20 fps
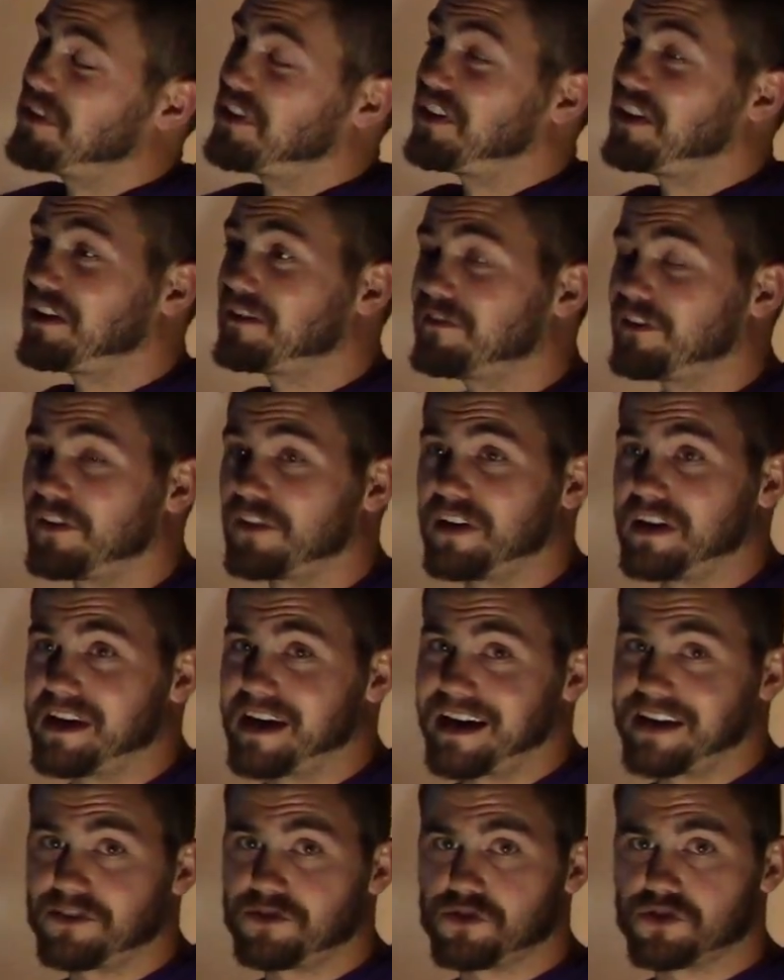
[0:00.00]
think of all the
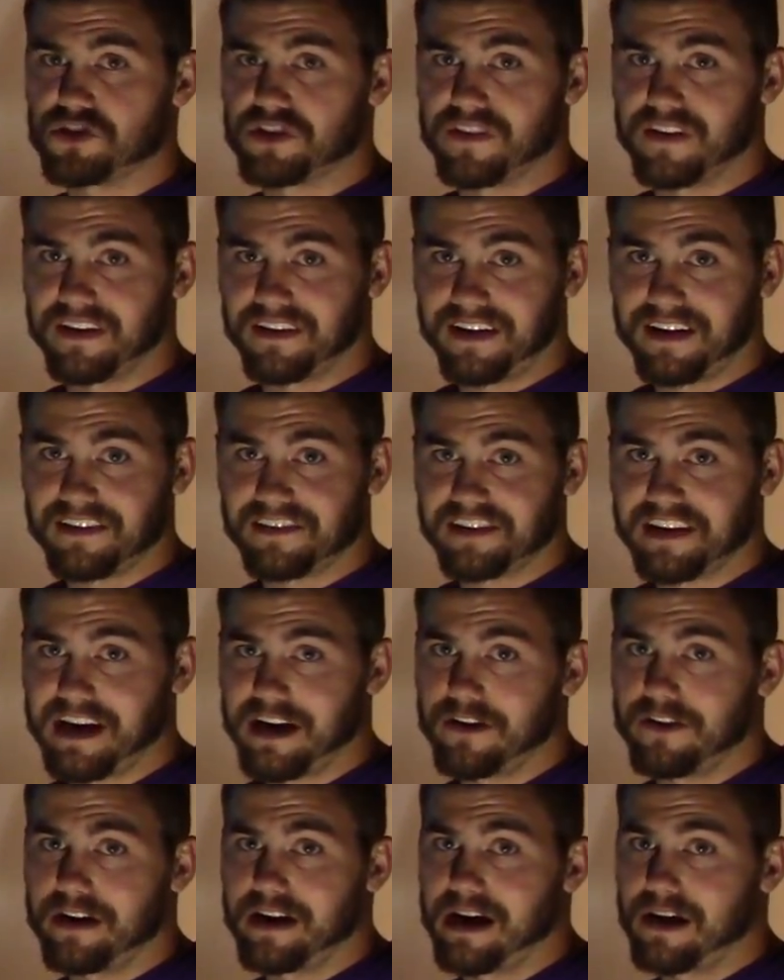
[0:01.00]
nitrogen that gets
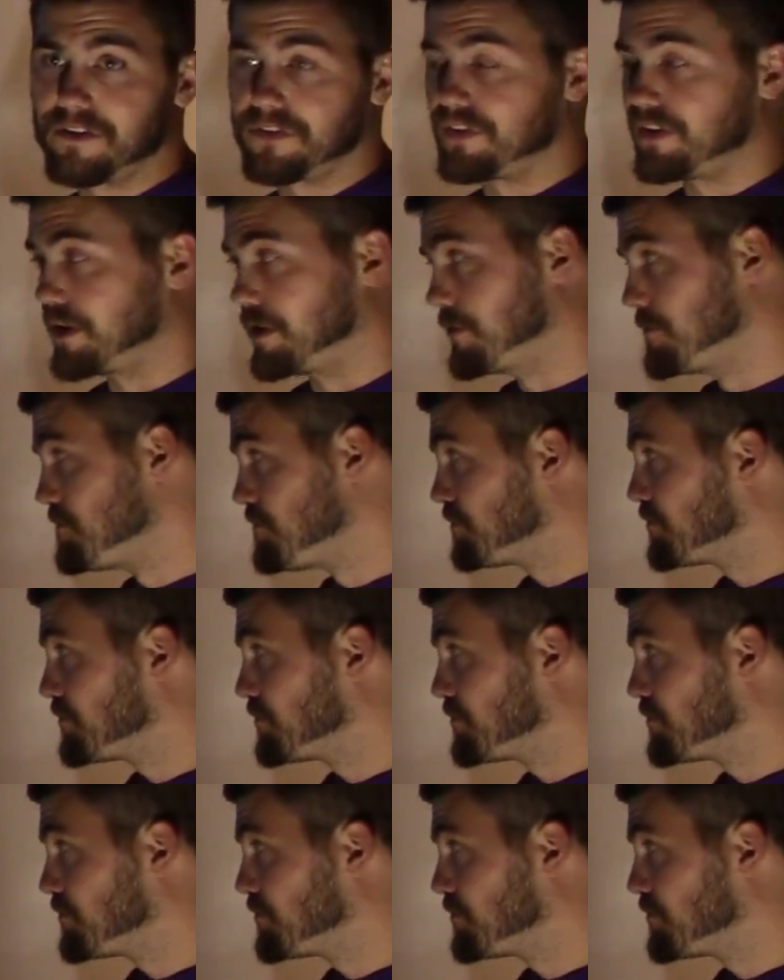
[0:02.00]
carried out there.